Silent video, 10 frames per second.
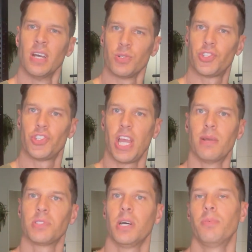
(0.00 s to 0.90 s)
which
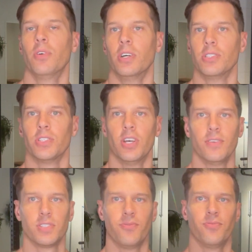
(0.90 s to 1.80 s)
jams up all those
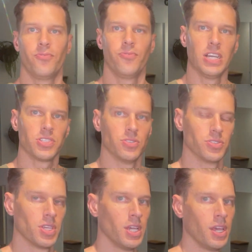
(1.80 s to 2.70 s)
nerves and
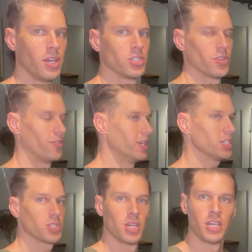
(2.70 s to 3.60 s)
vessels. So for
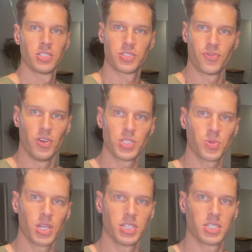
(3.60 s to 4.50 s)
this, first
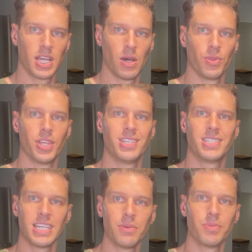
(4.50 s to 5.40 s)
we're going to start with the
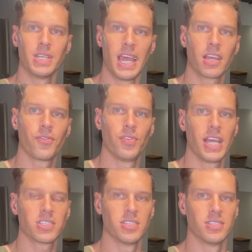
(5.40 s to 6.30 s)
deep neck
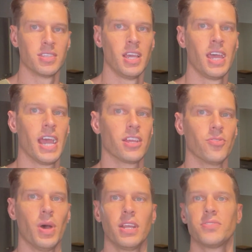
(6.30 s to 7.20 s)
flexors. And you
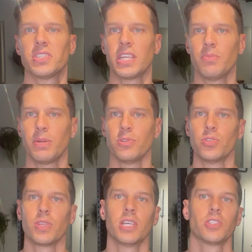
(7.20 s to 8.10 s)
might have seen people
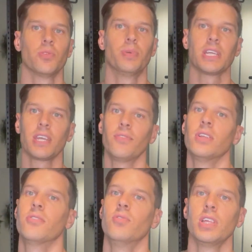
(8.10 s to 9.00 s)
doing this or been given
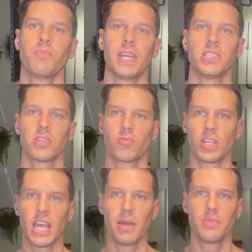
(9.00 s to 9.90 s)
a really basic
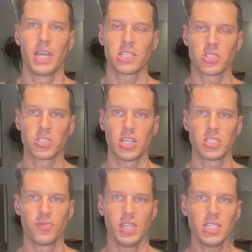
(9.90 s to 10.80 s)
rehab
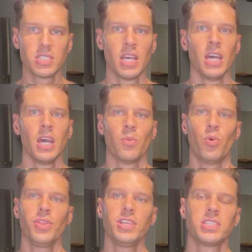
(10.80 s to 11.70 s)
exercise of this.
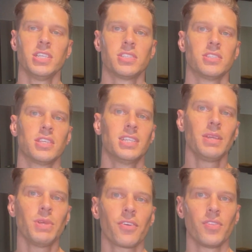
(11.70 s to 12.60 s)
What this is the
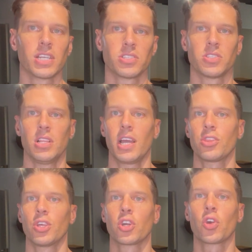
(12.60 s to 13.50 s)
deep neck flexors are
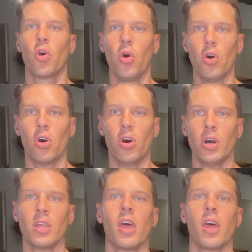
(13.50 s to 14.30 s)
like the core